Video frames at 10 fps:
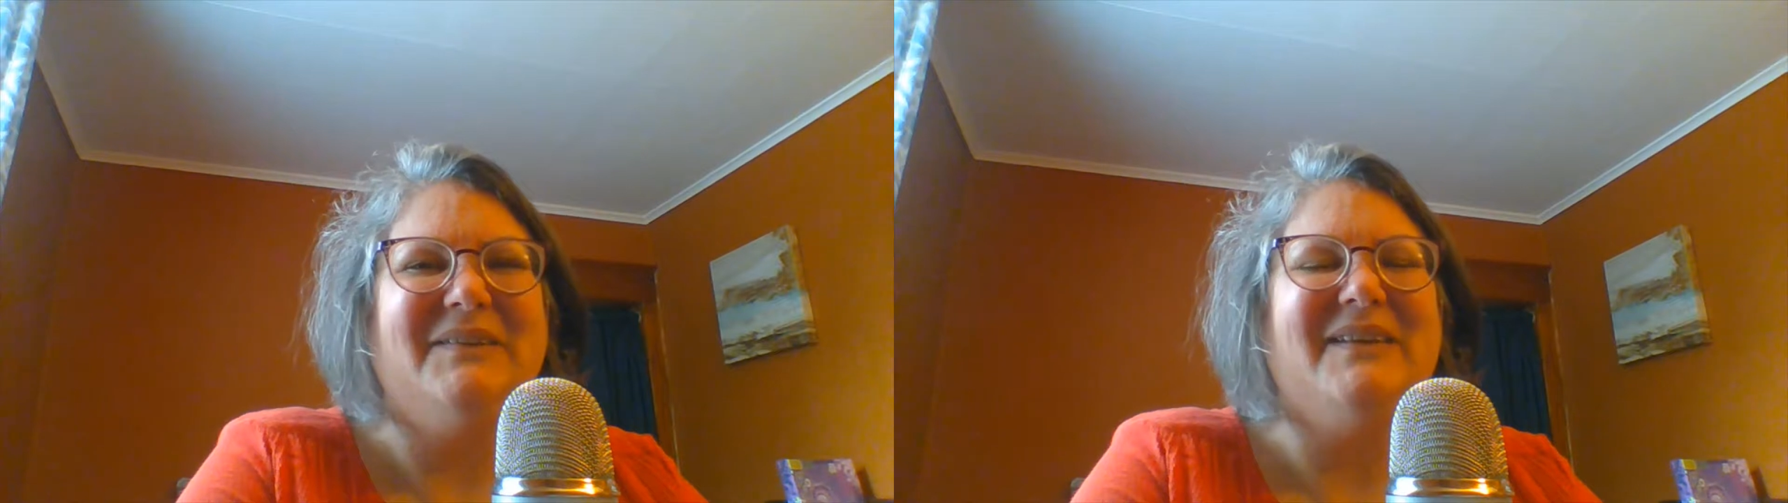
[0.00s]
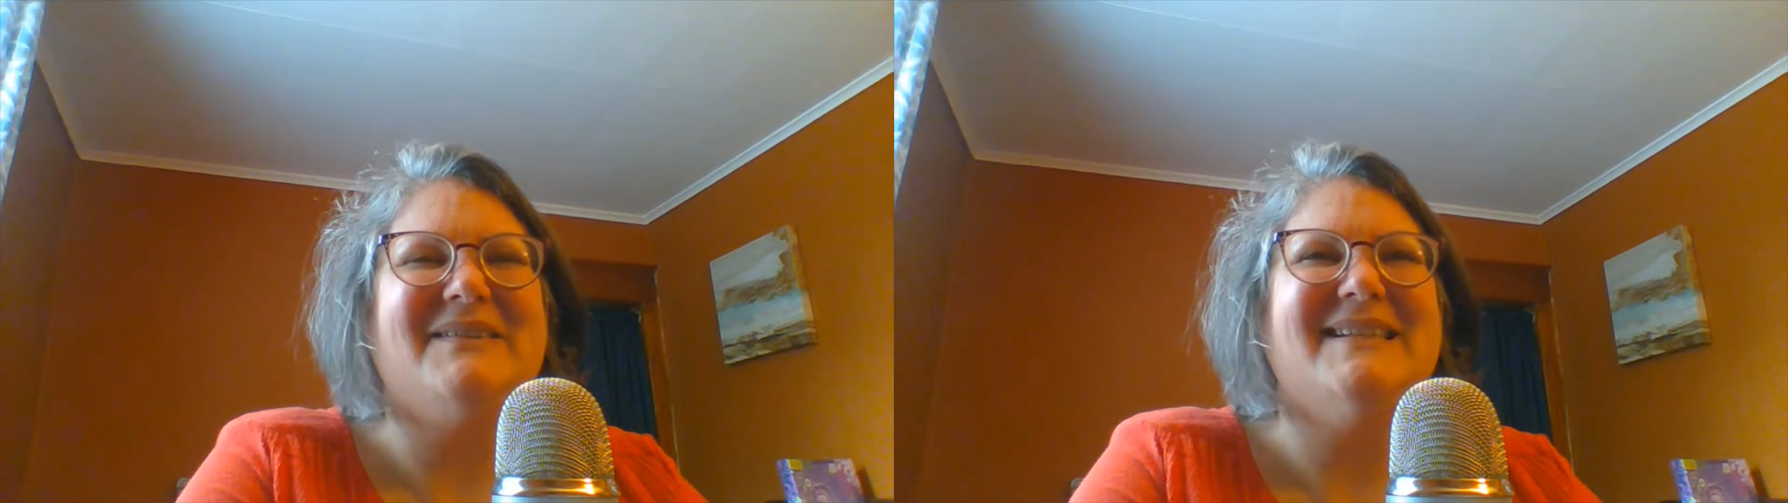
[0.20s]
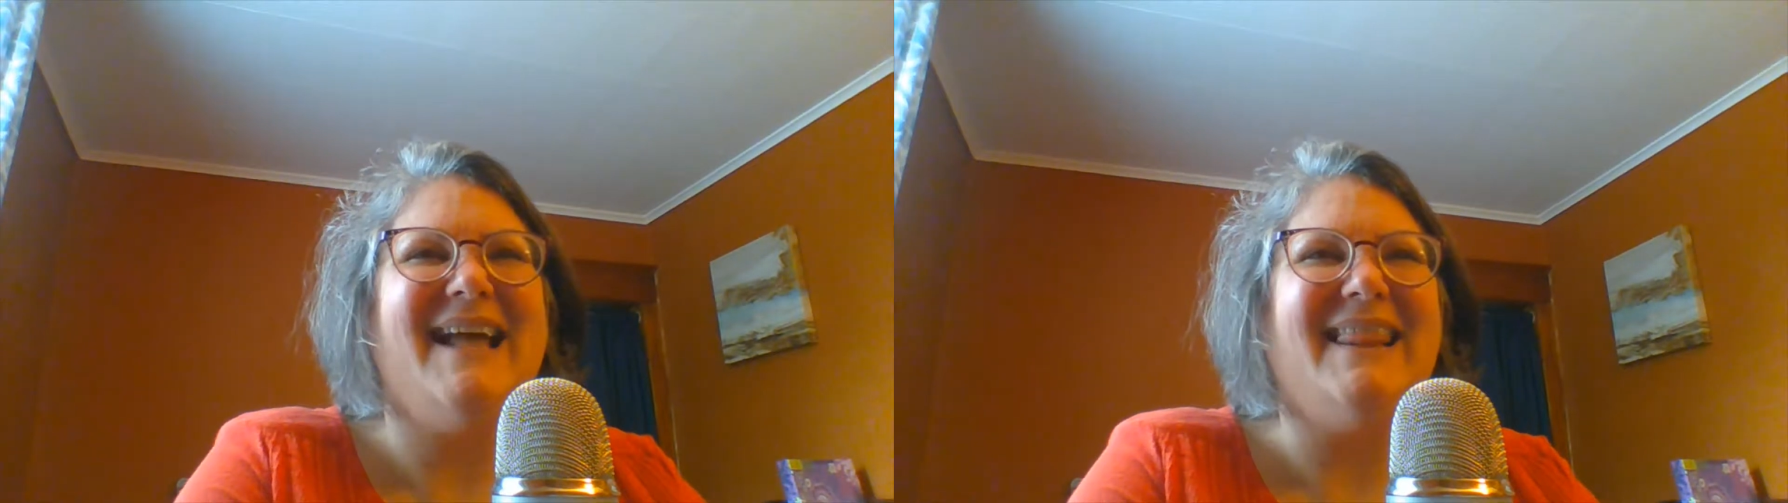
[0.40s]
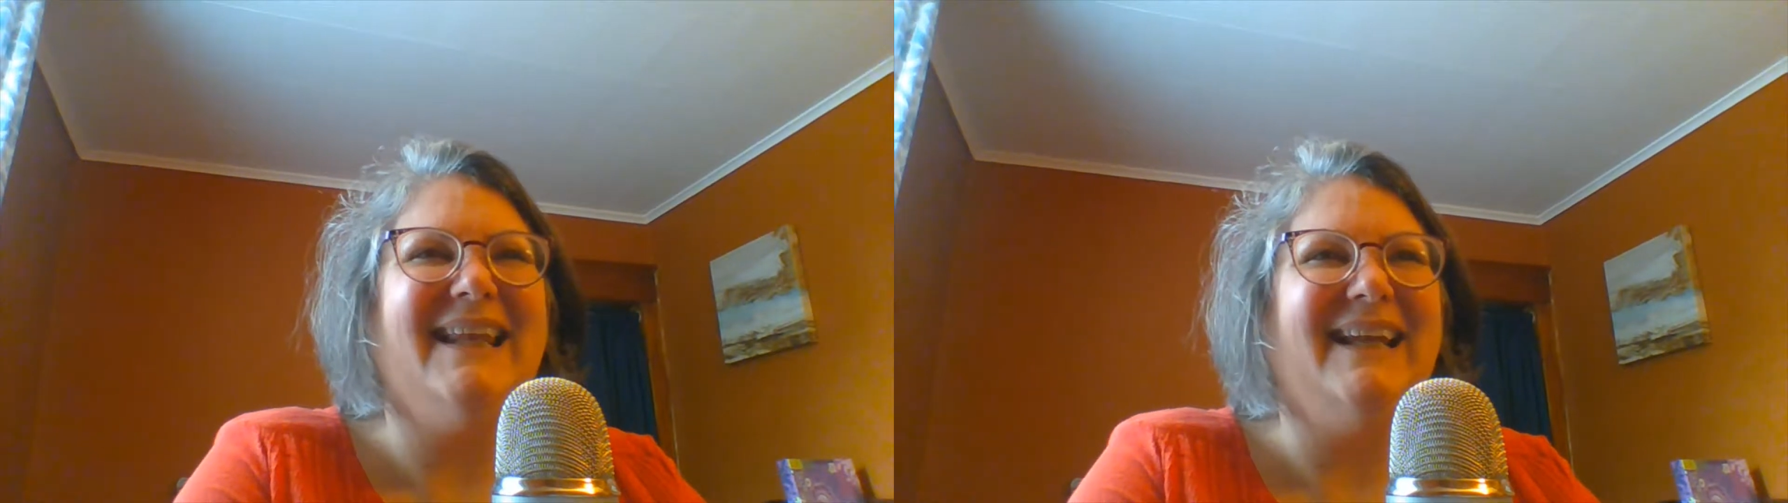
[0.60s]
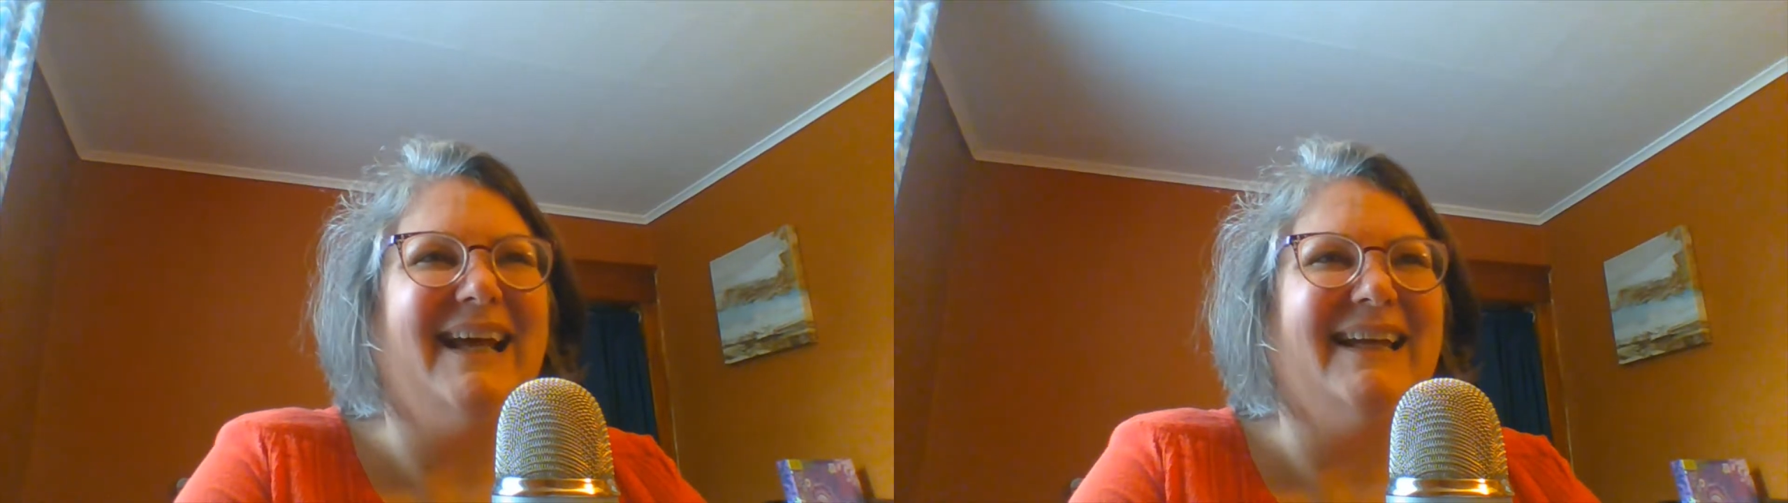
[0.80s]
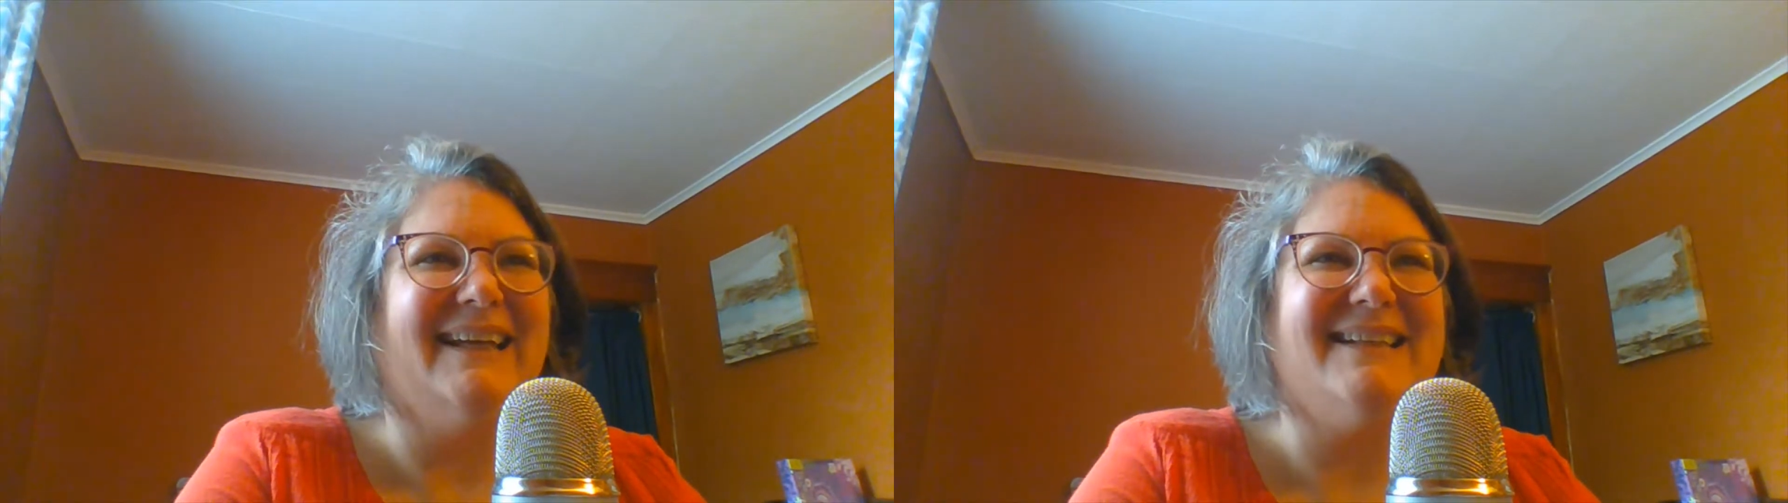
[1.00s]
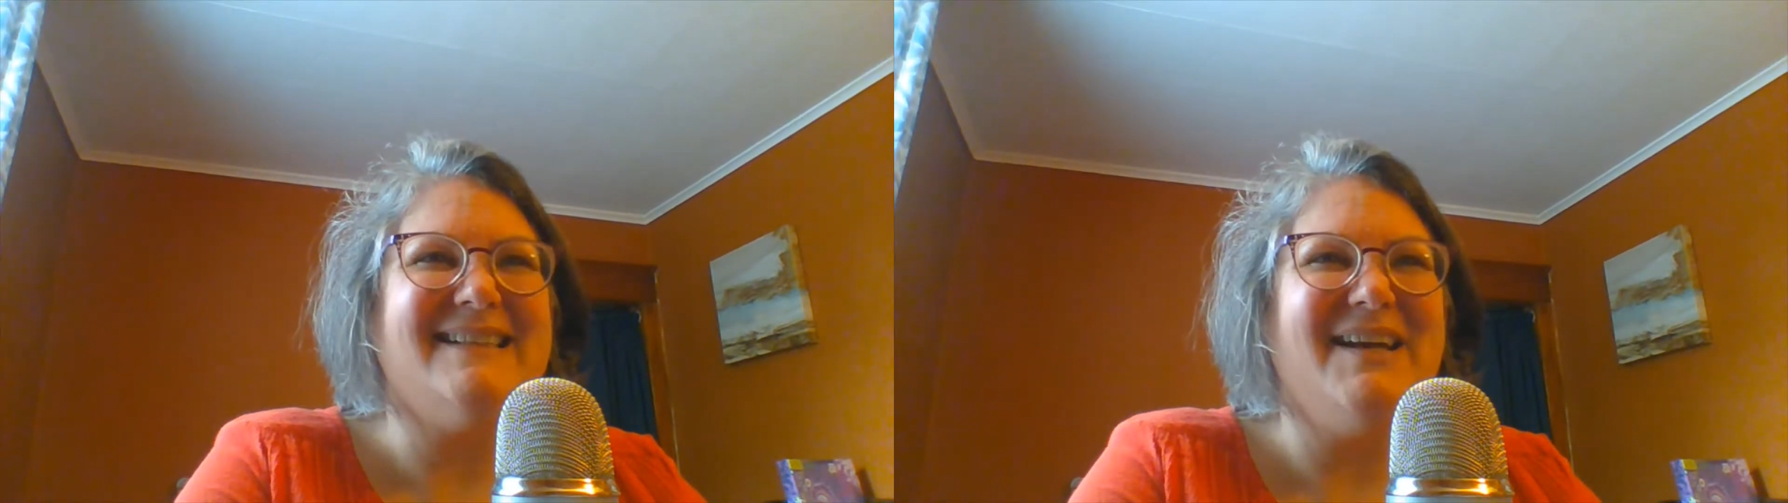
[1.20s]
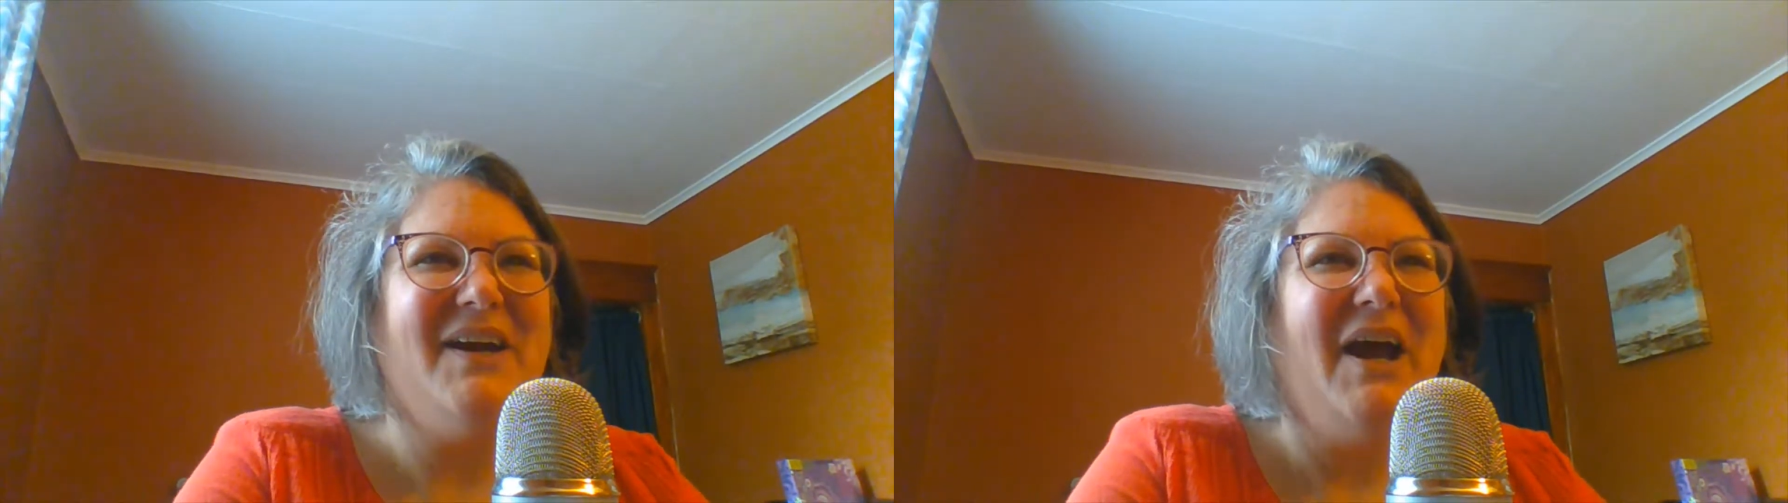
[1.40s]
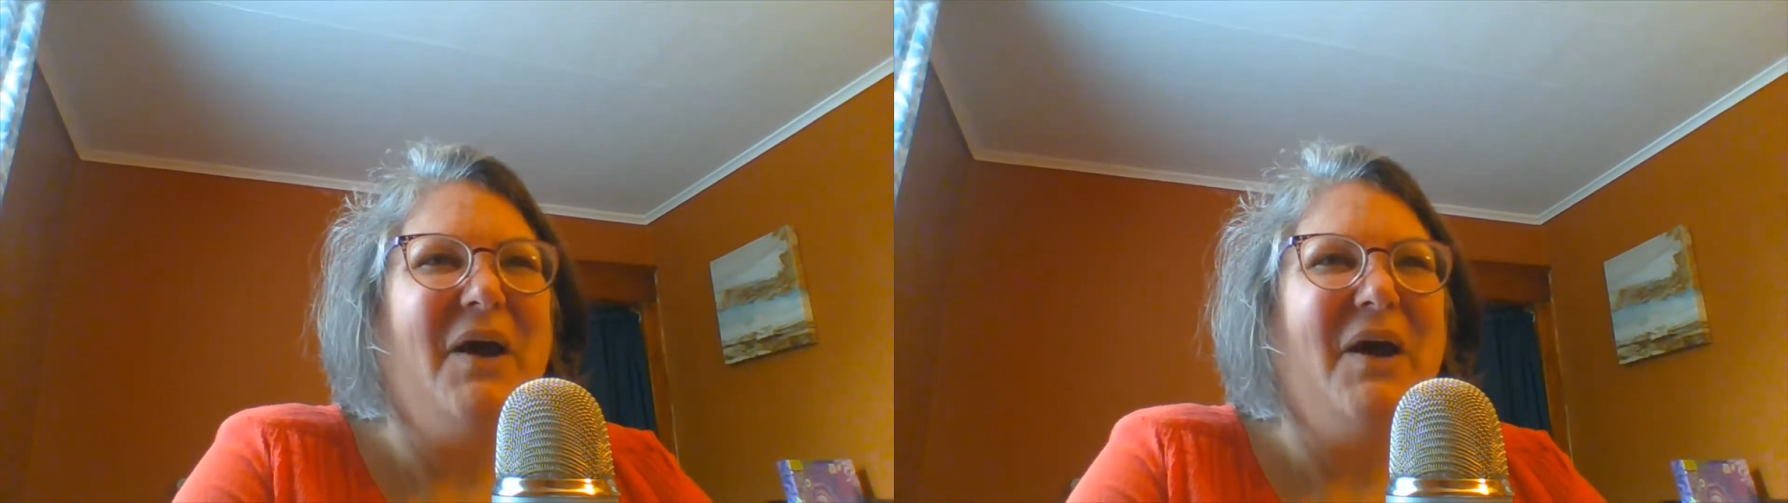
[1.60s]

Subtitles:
there's nothing like it, is there?